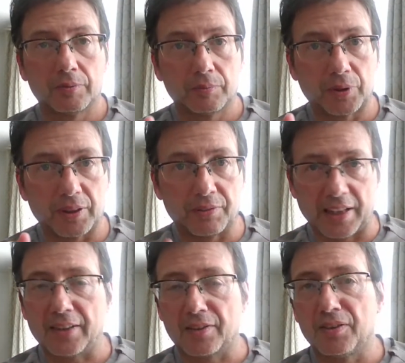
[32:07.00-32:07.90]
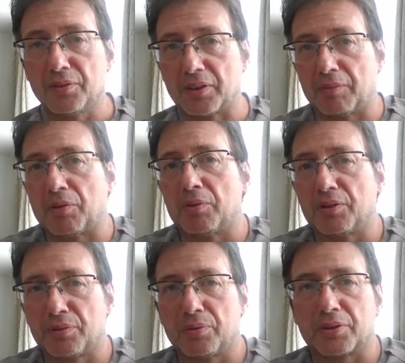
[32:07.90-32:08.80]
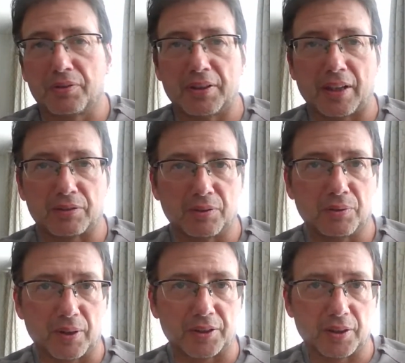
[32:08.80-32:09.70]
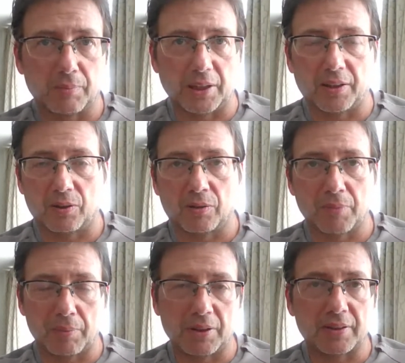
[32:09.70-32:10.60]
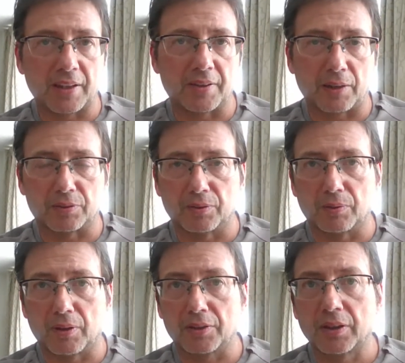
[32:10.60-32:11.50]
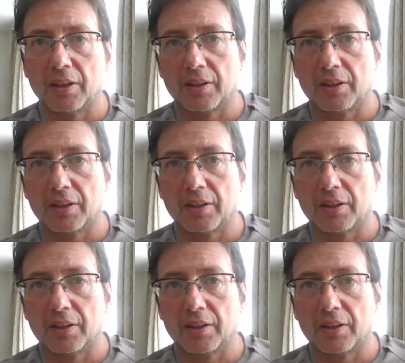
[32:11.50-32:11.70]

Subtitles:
But in reality, you have only $2,000 or $3,000 in the beginning, or maybe $10,000.